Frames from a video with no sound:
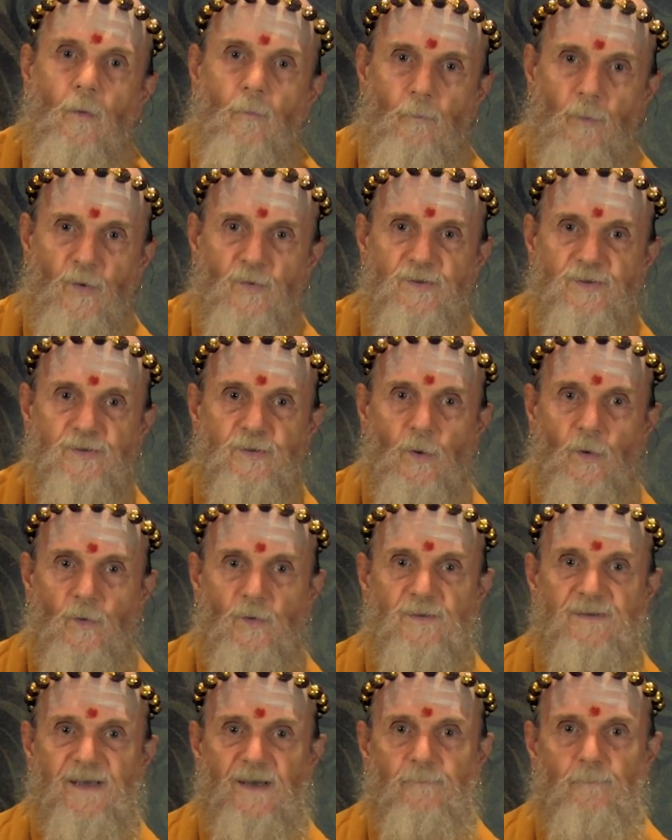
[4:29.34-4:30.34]
Most
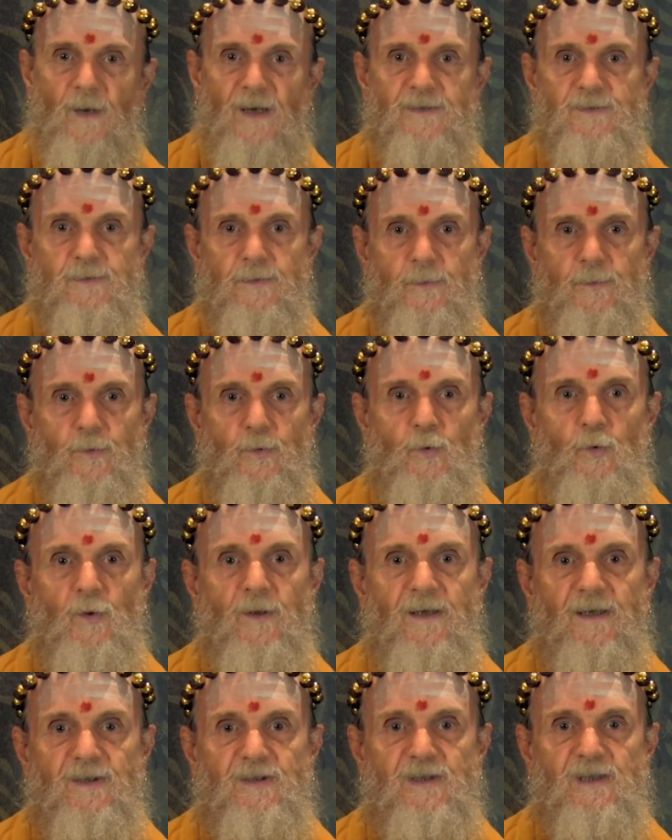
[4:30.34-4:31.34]
souls have much to do
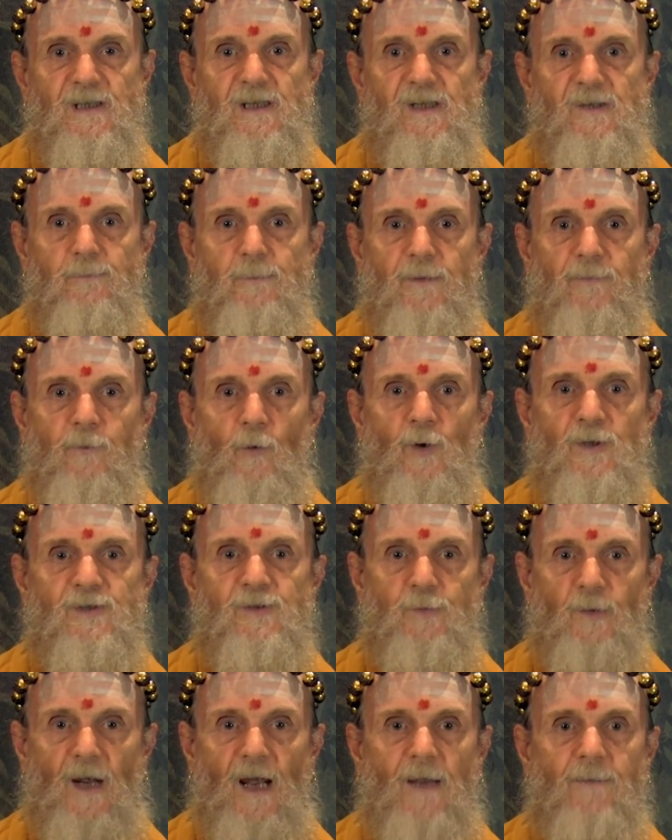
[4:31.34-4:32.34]
and achieve before
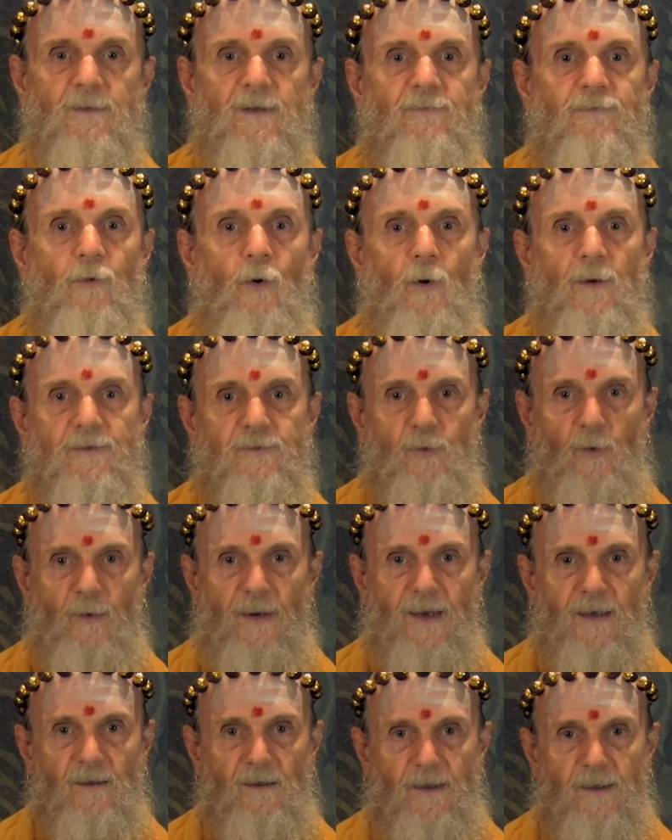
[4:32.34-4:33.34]
striving for it
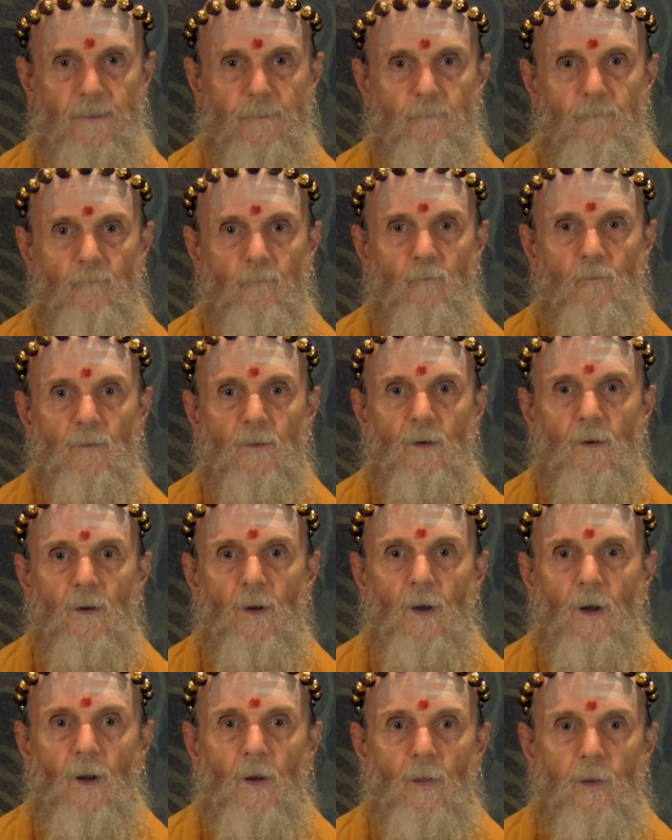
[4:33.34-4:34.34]
directly,
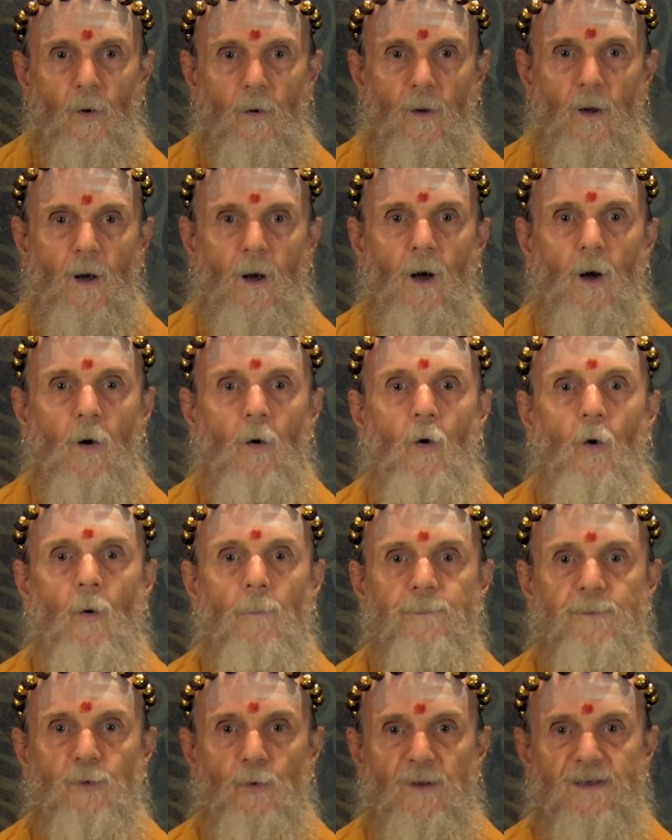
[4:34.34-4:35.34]
though all
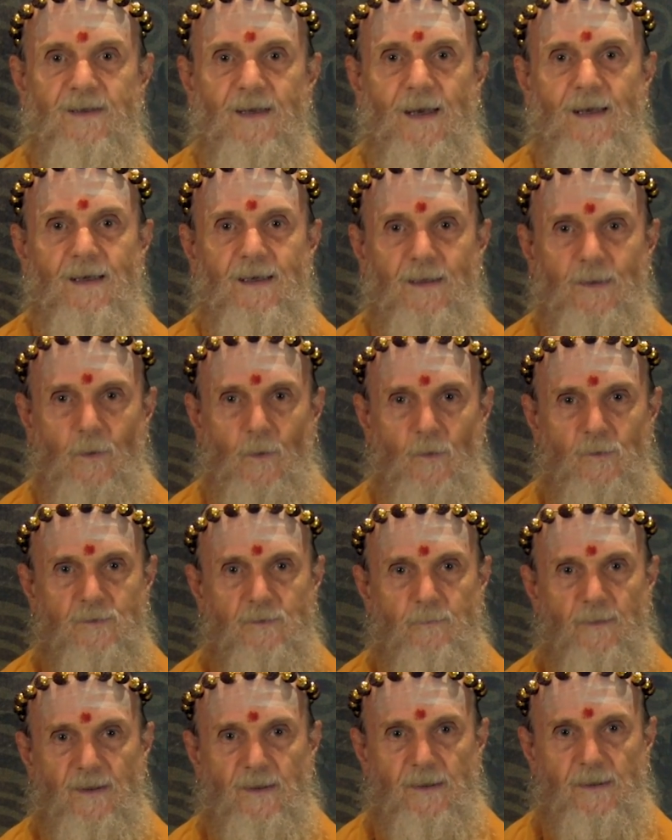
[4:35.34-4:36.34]
hope to attain it
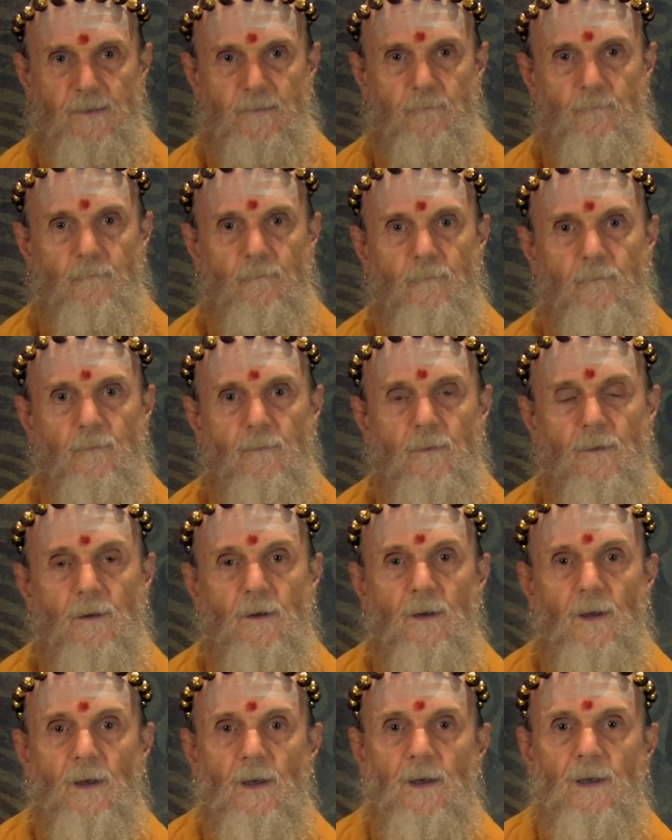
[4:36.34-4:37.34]
ultimately.
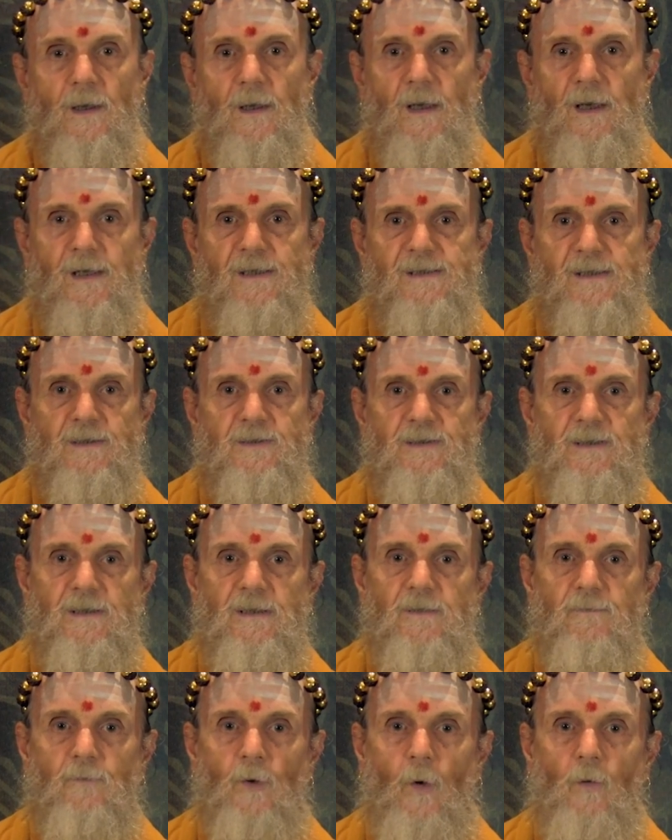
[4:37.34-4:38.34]
It is
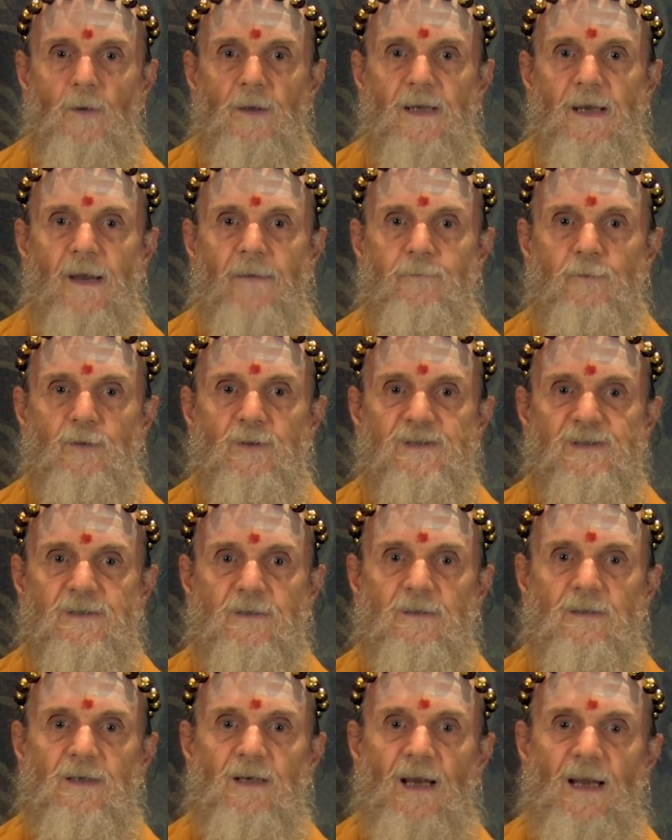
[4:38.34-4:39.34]
achieved only after a
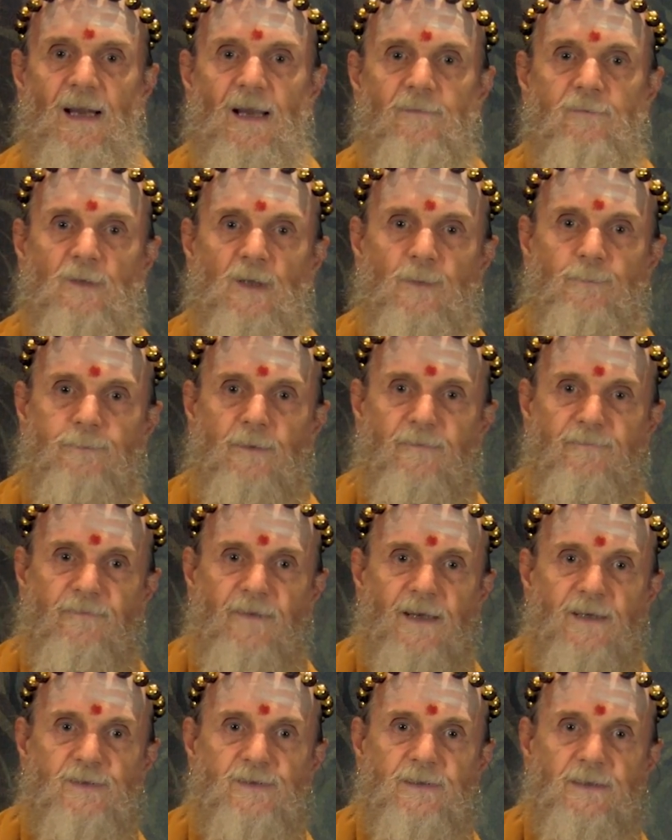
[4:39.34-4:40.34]
certain level of
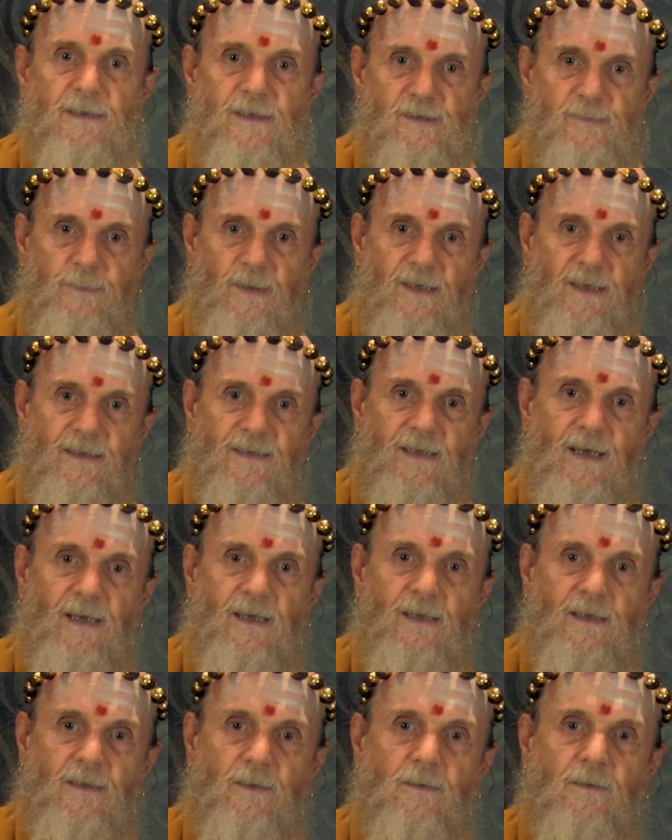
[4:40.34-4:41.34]
perfection has been
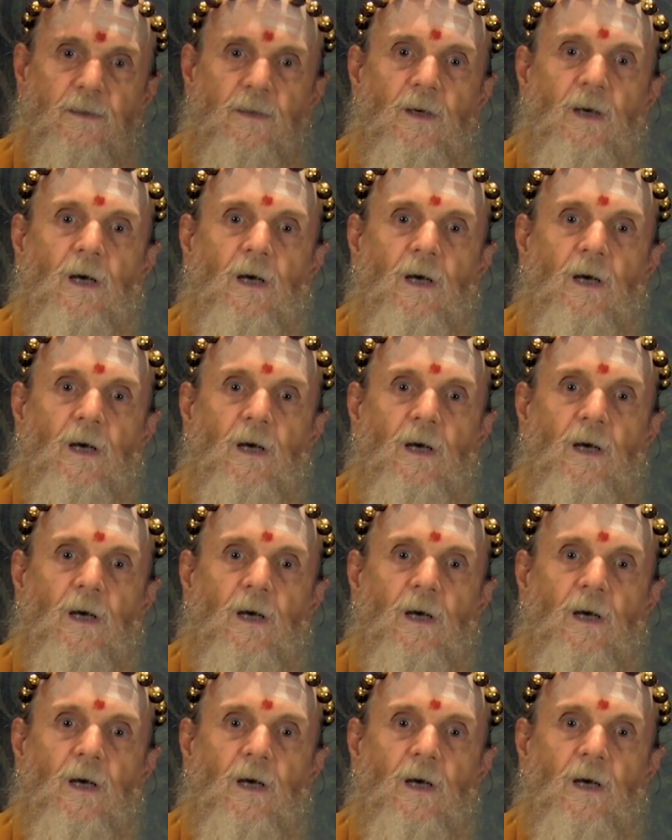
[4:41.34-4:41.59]
attained,